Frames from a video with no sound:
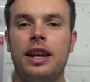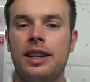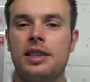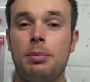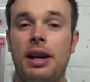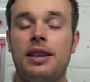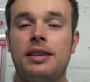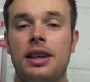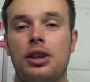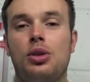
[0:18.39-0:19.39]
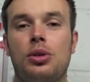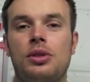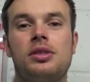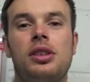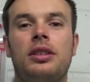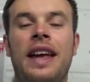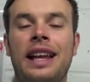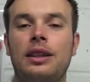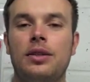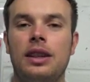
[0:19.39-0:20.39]
spikes in cortisol and
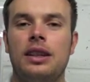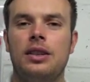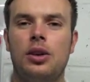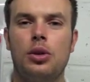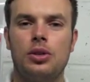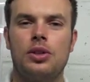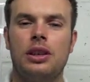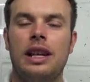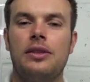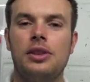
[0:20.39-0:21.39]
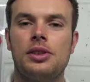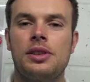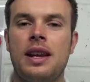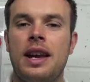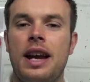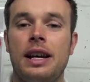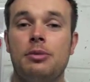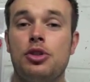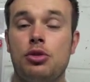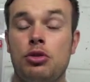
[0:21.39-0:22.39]
elevated cortisol levels
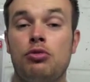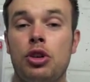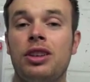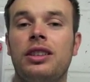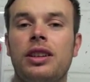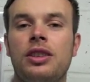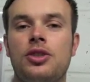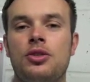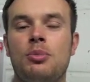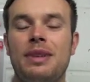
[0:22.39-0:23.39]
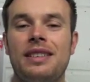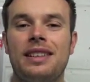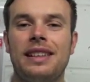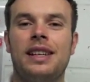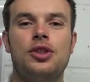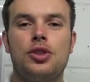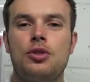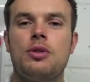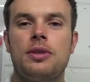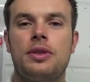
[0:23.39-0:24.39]
during running and during basically
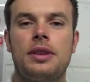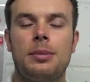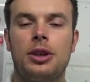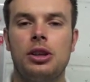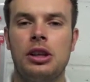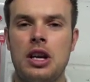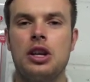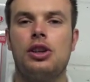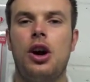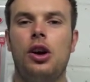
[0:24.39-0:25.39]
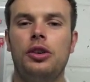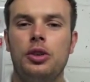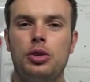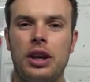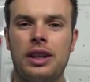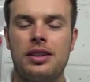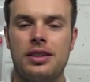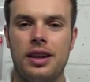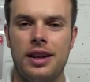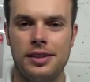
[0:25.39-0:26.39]
endurance, typical cardio
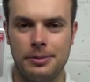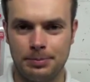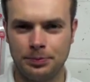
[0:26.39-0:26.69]
exercising.